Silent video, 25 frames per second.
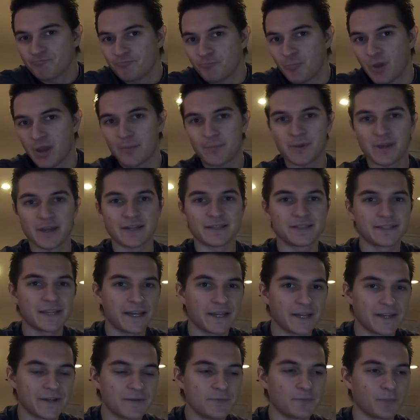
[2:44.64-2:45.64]
maybe it
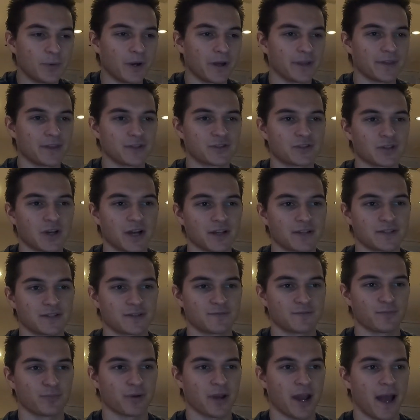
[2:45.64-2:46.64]
didn't, but the
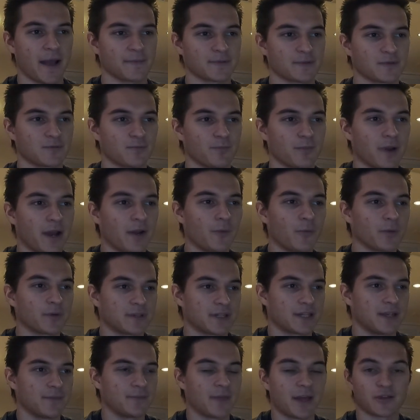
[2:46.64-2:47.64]
judge perhaps might want
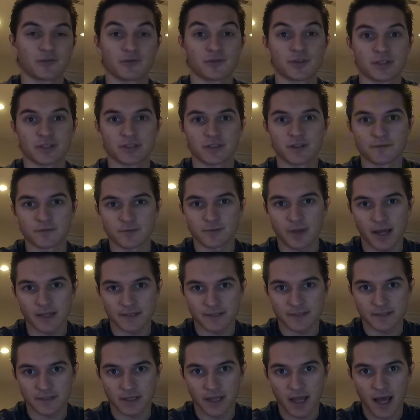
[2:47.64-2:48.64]
to keep that tradition of
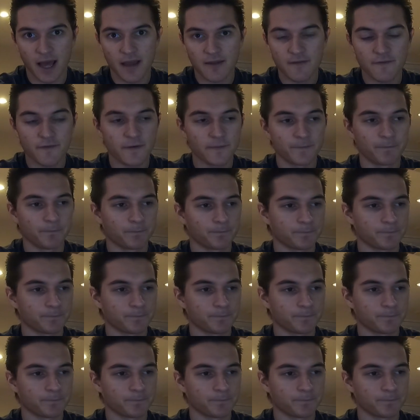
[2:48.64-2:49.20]
gymnastics alive.